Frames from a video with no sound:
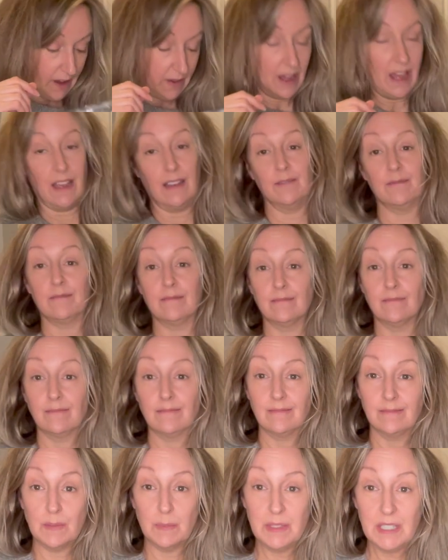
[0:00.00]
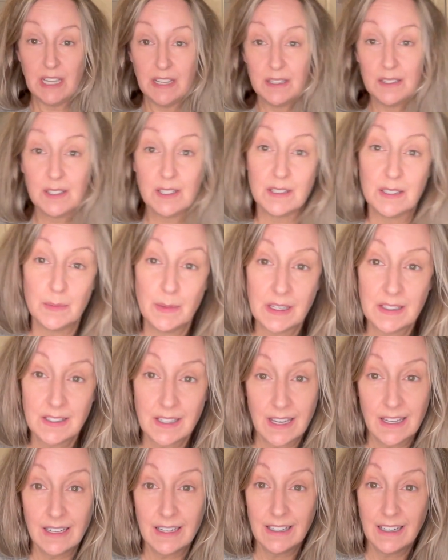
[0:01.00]
Okay, I'm gonna tell you, it still smells
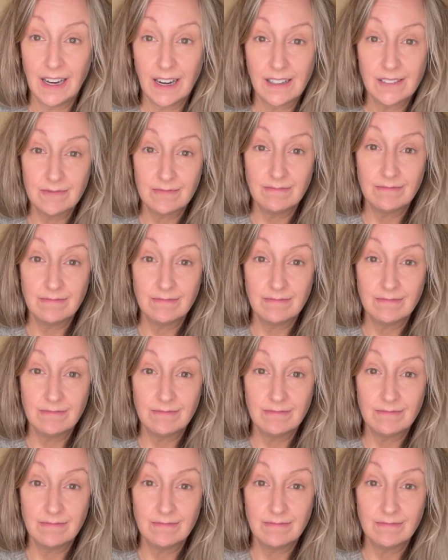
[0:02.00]
good in here.